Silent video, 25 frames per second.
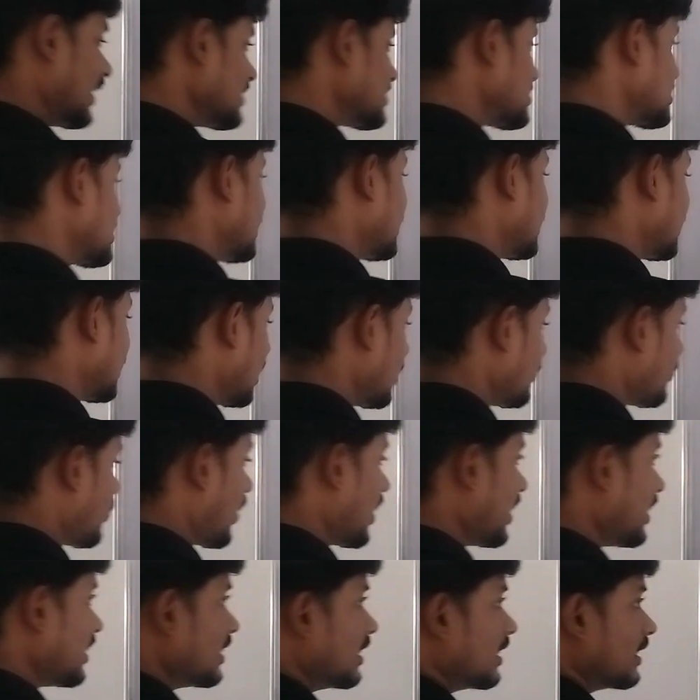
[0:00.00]
is critical
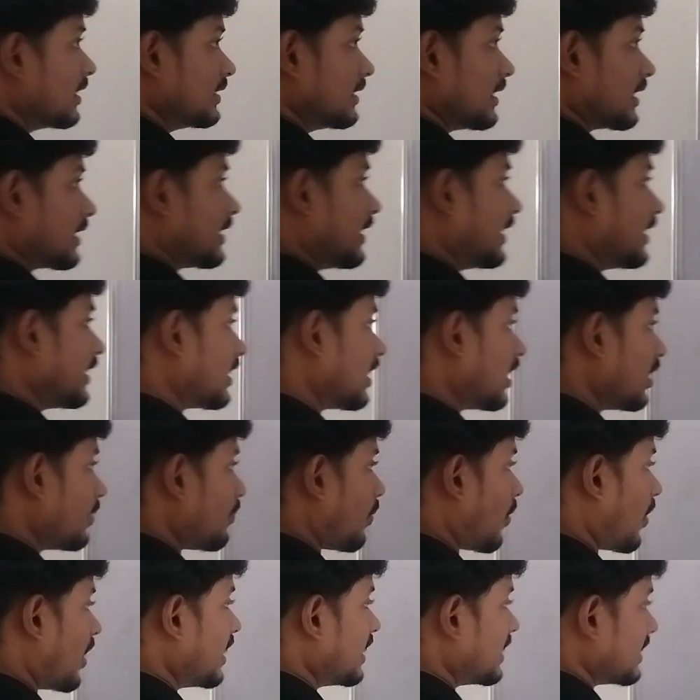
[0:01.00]
point? The critical
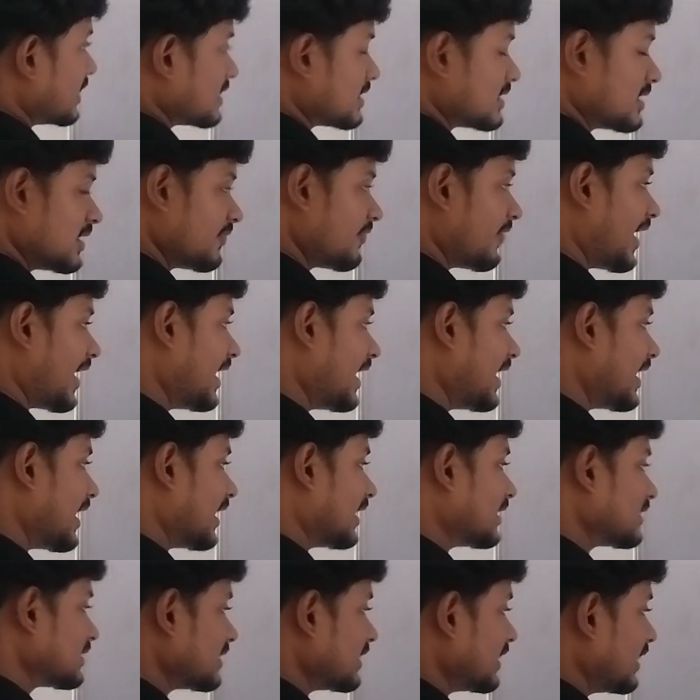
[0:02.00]
point is defined
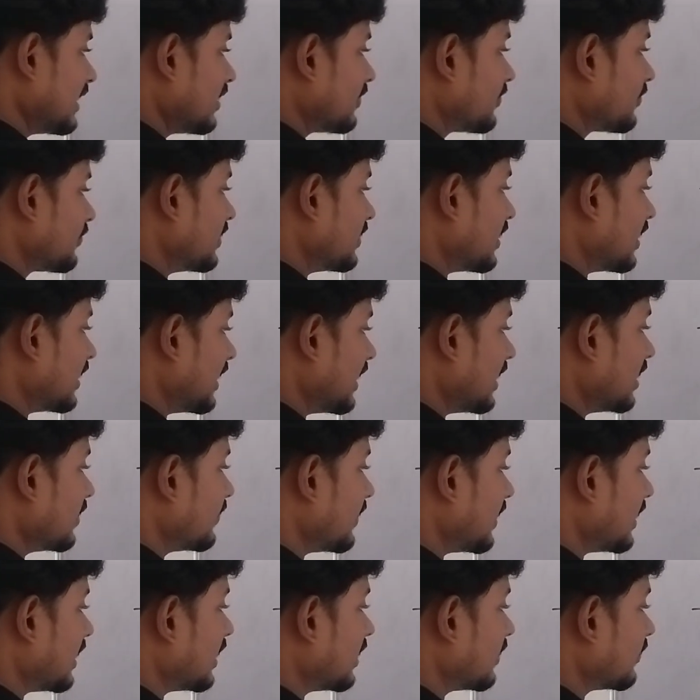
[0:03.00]
as if the
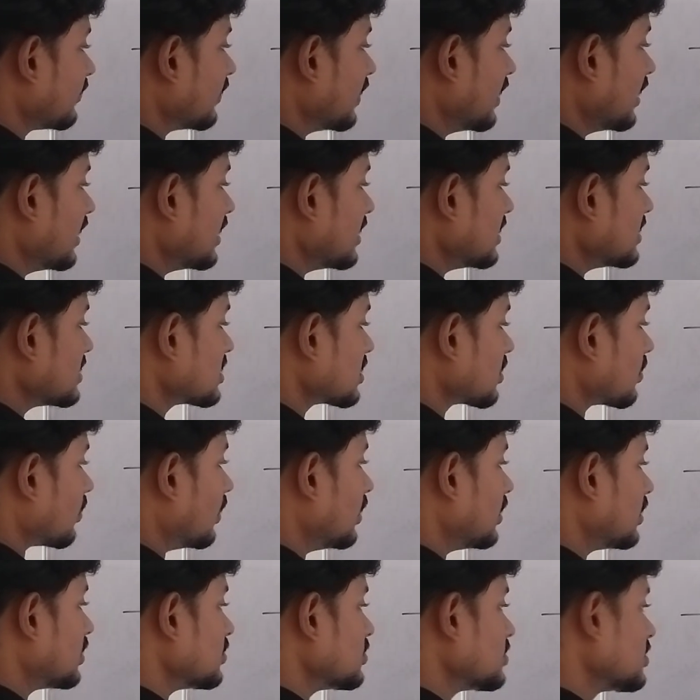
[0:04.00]
derivative is equal
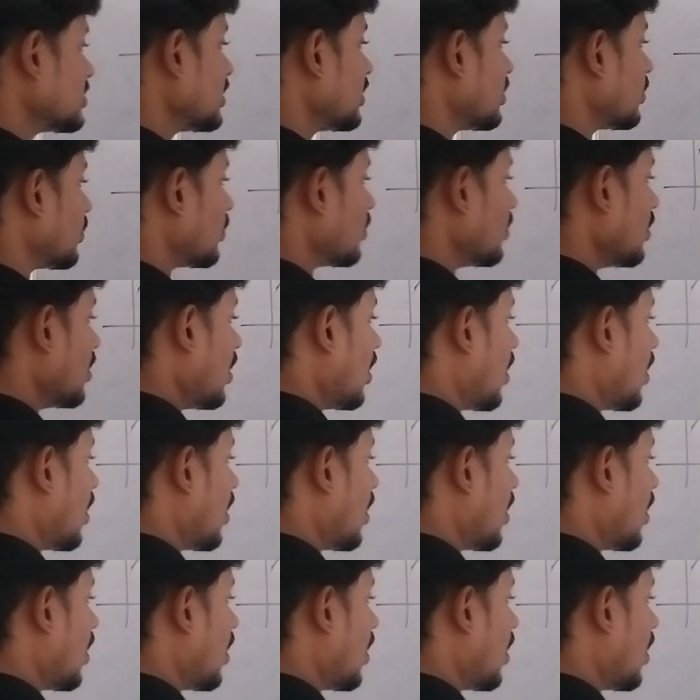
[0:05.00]
to 0